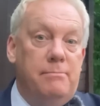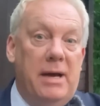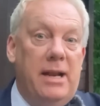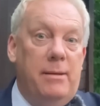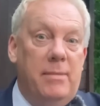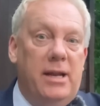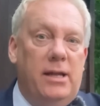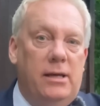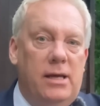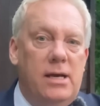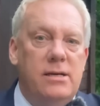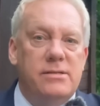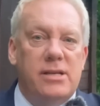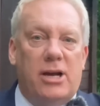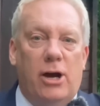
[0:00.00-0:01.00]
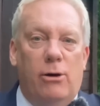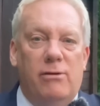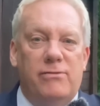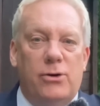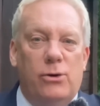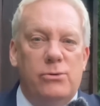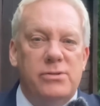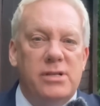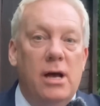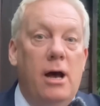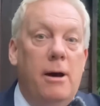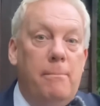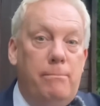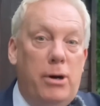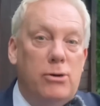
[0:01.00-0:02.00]
many, many years ago, of course.
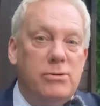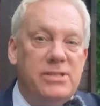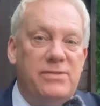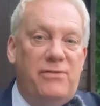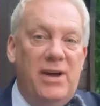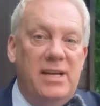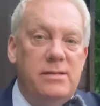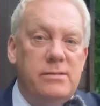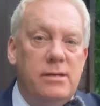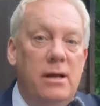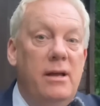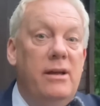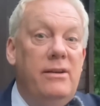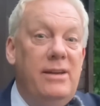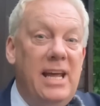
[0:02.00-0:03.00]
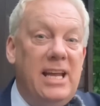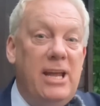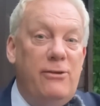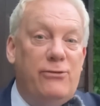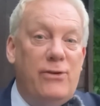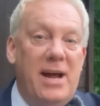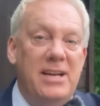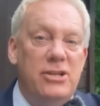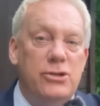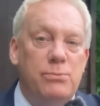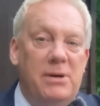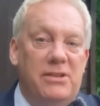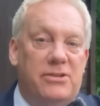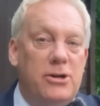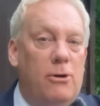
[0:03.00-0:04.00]
Bucks Fizz, Nicky
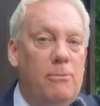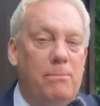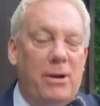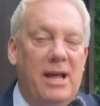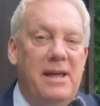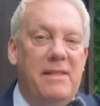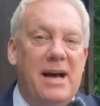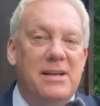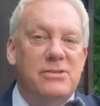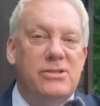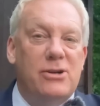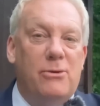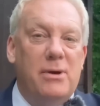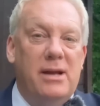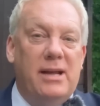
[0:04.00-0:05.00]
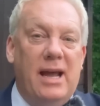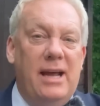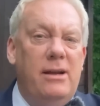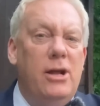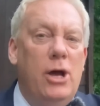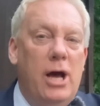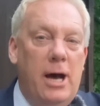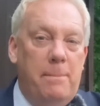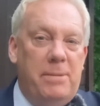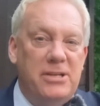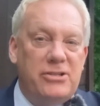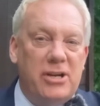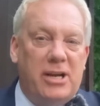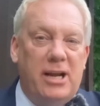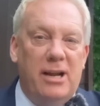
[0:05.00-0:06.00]
French with Don't Play That Song Again, a
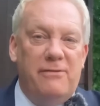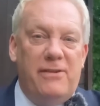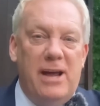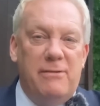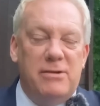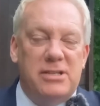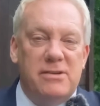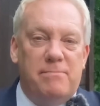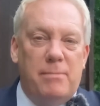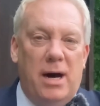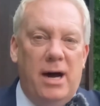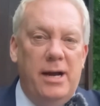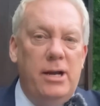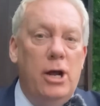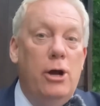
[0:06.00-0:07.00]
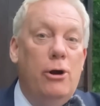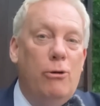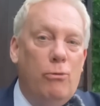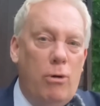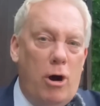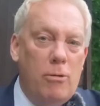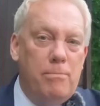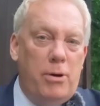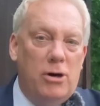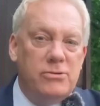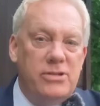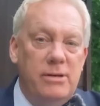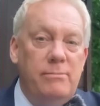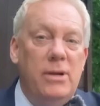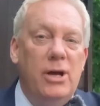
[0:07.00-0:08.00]
particular favourite of mine. Rock
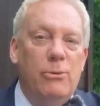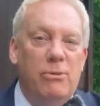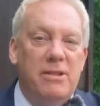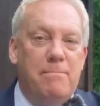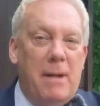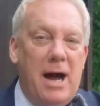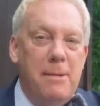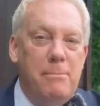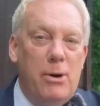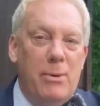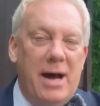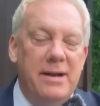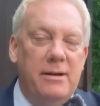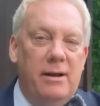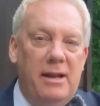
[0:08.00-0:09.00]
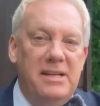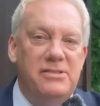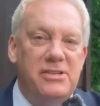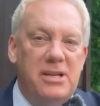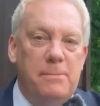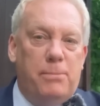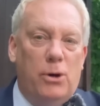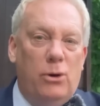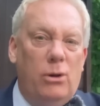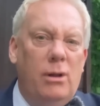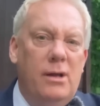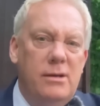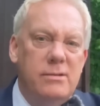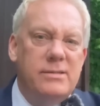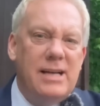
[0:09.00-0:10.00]
Bottom with Mike Moran and Lindsay DePaul.
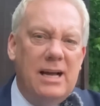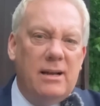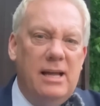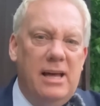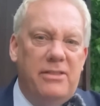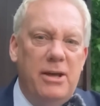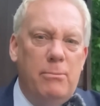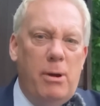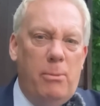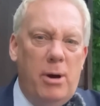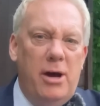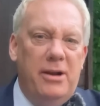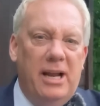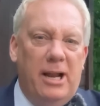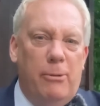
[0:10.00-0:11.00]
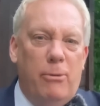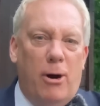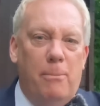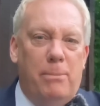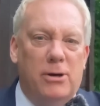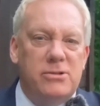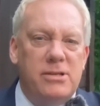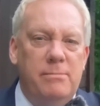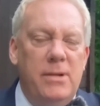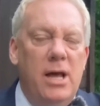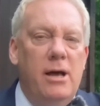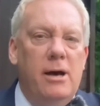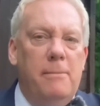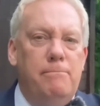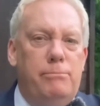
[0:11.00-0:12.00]
Sadly, I think we were nearly rock bottom.
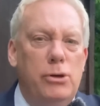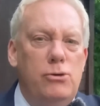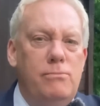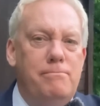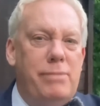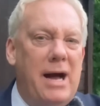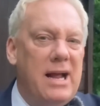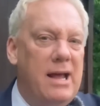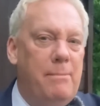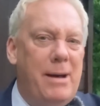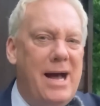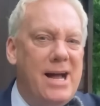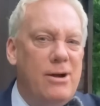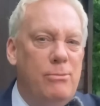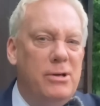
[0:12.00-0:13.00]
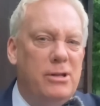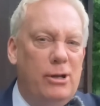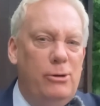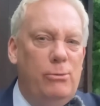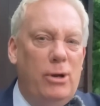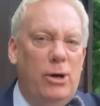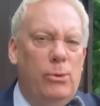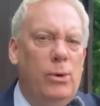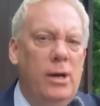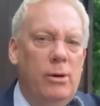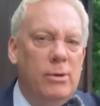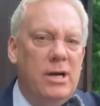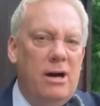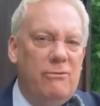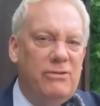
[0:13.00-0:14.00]
And Boom Bang A Bang with Lulu.
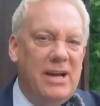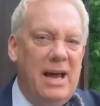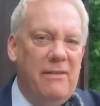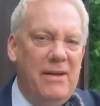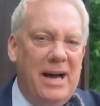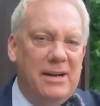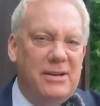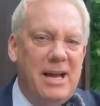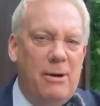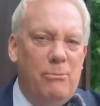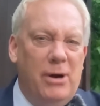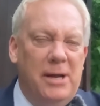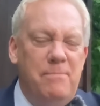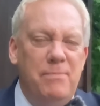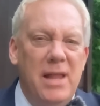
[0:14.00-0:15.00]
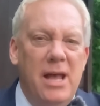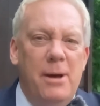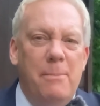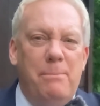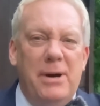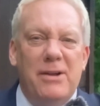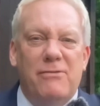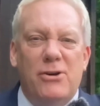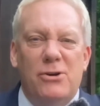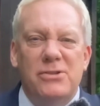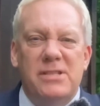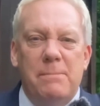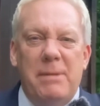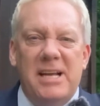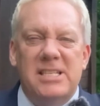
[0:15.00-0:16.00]
Can't forget that, can we? But of
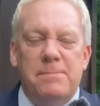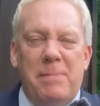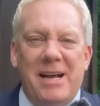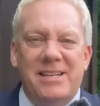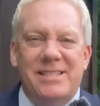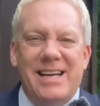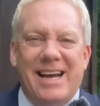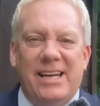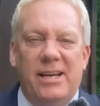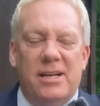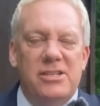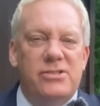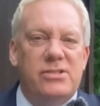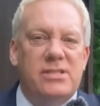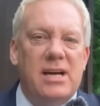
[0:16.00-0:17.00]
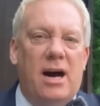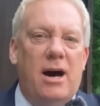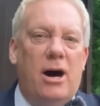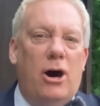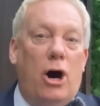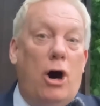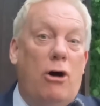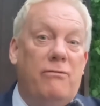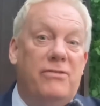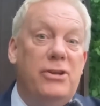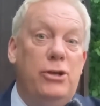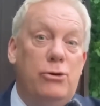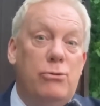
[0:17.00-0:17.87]
course, the big spectacular star of the